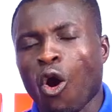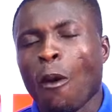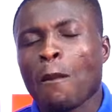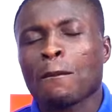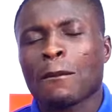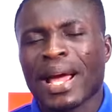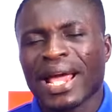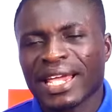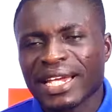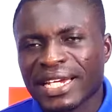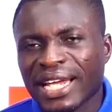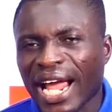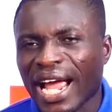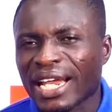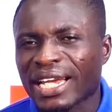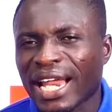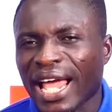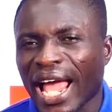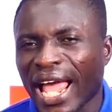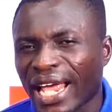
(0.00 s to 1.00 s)
o man
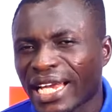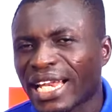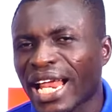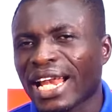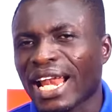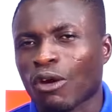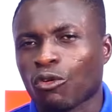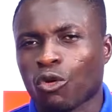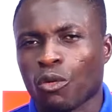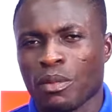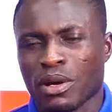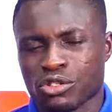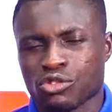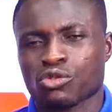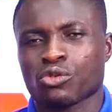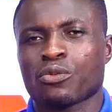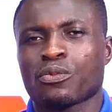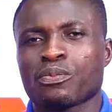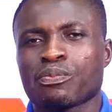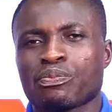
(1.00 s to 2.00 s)
Ghana e da na koma
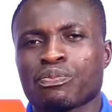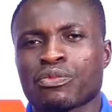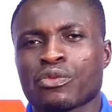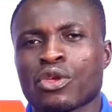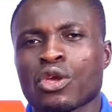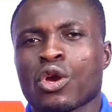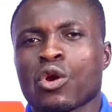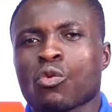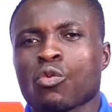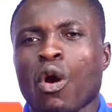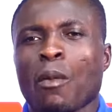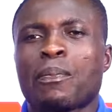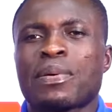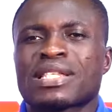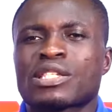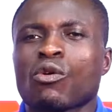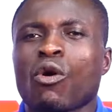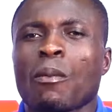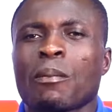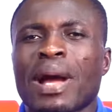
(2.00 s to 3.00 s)
so wa
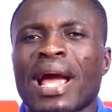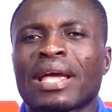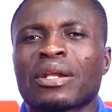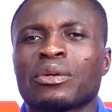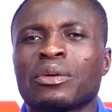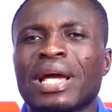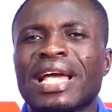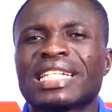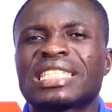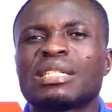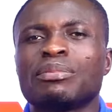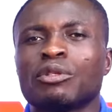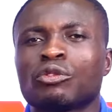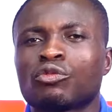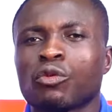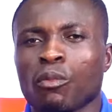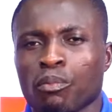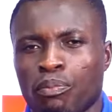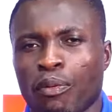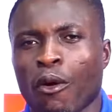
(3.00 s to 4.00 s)
pese wo man no etimi
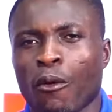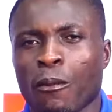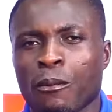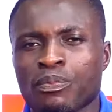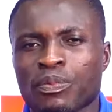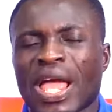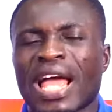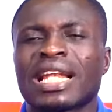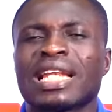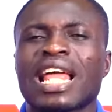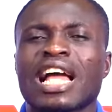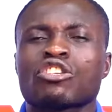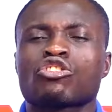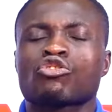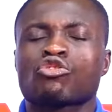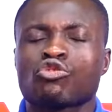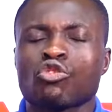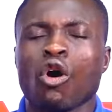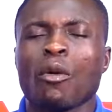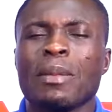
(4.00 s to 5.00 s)
tumpon and there are
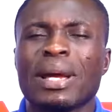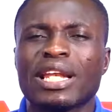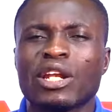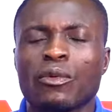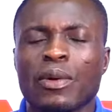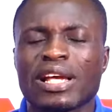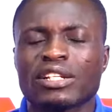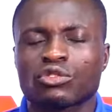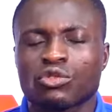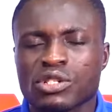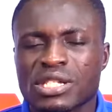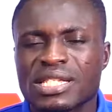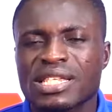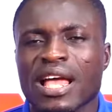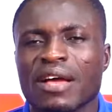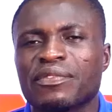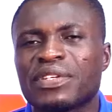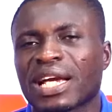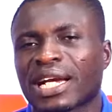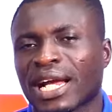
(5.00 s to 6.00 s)
so many ways to
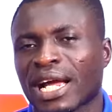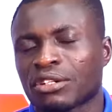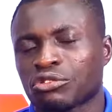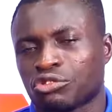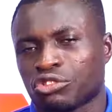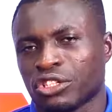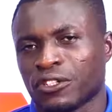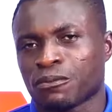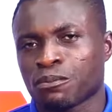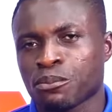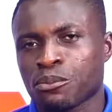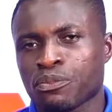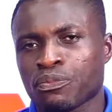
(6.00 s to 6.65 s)
serve the country